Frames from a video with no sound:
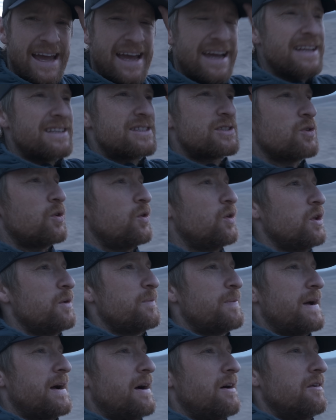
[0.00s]
It's all
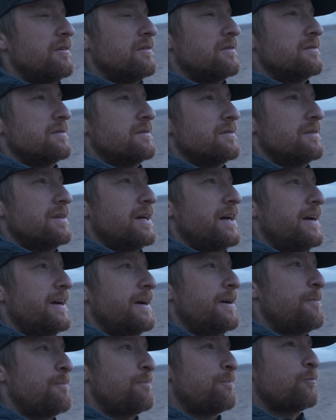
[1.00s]
about
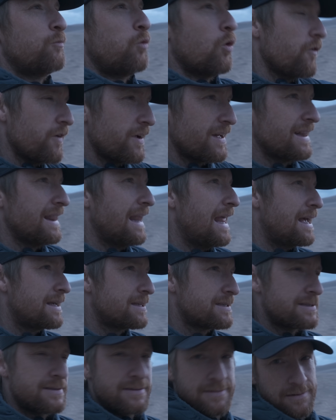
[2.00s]
worrying
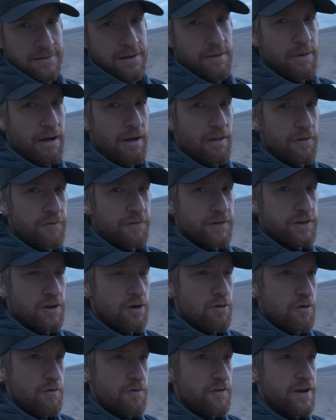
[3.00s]
less about the
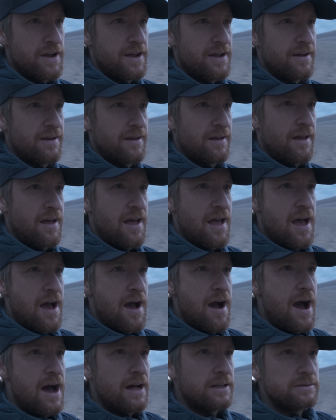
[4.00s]
photography
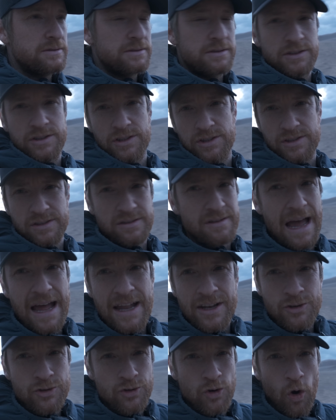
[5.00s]
and just
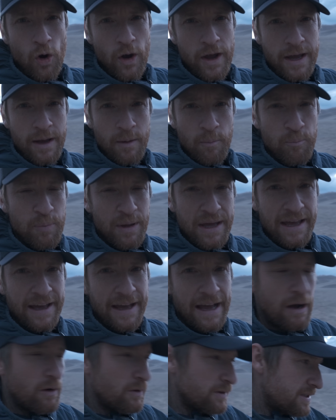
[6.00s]
enjoying
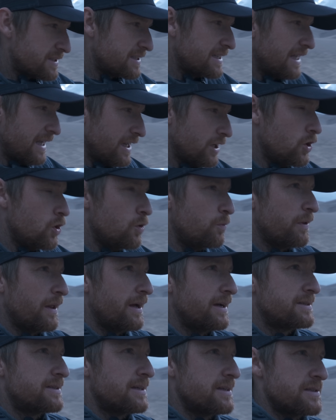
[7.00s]
being out and seeing new
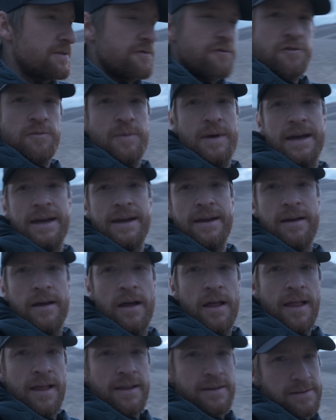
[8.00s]
places. And for me,
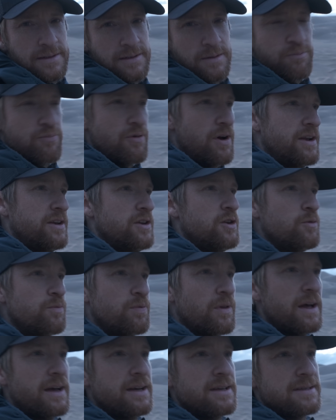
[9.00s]
this is a brand new
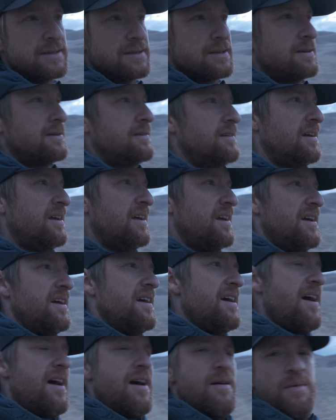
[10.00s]
place.
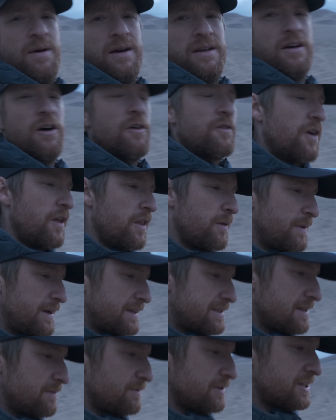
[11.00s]
Yeah, I might not have got the
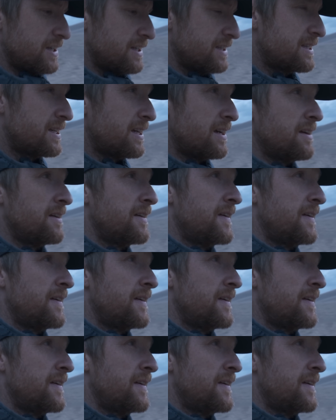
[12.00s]
best images,